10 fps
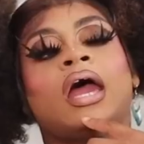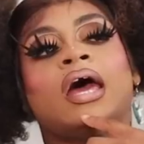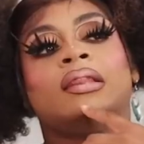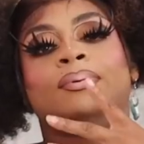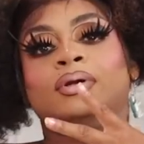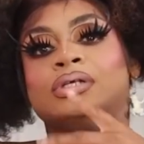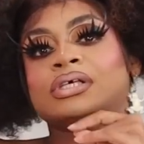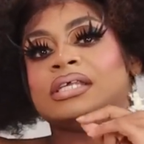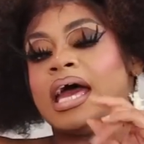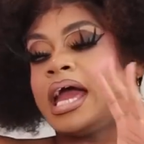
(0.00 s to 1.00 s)
And the producers
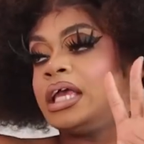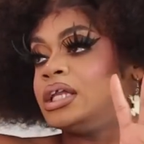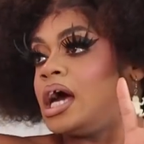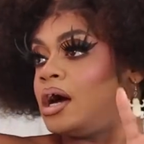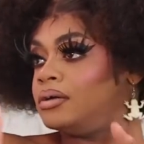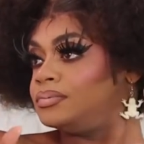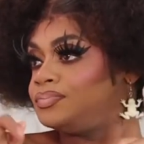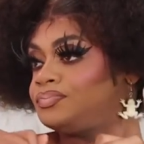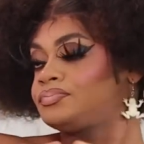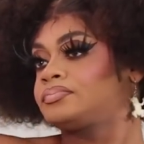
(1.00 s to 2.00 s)
are saying,
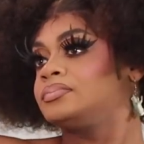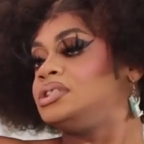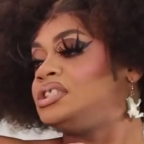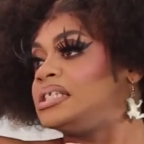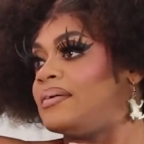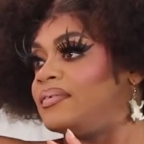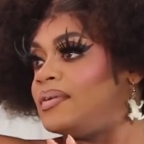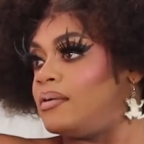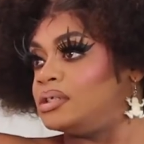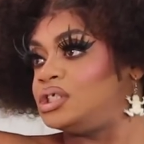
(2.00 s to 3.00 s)
she's just having
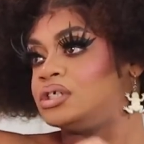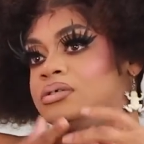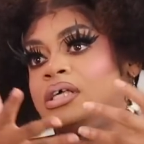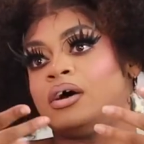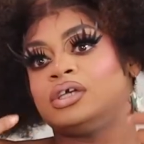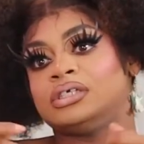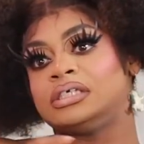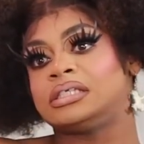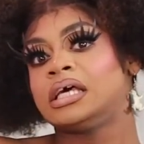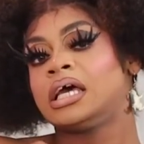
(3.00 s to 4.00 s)
fun with you. So
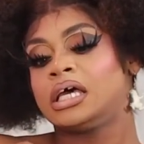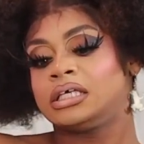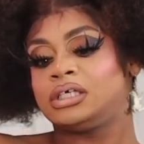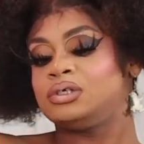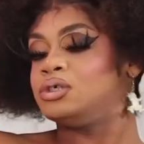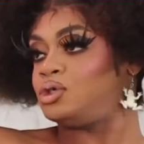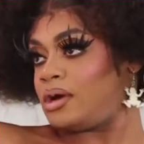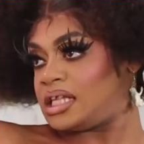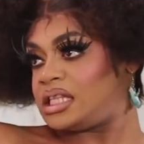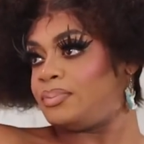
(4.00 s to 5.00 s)
you
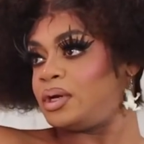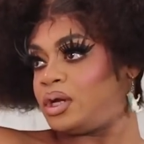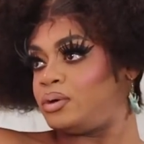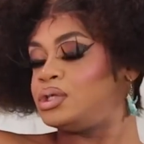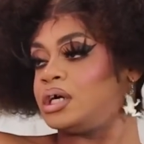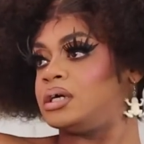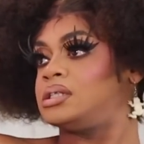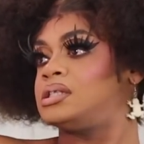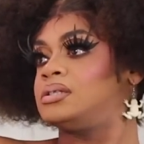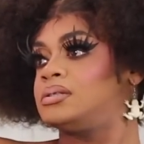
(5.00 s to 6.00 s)
trust the
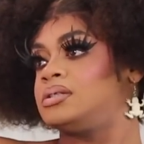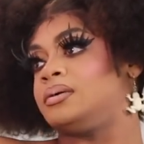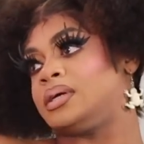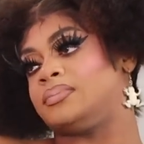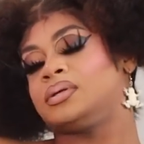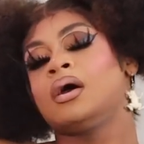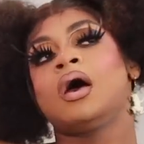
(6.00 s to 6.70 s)
producers sometimes.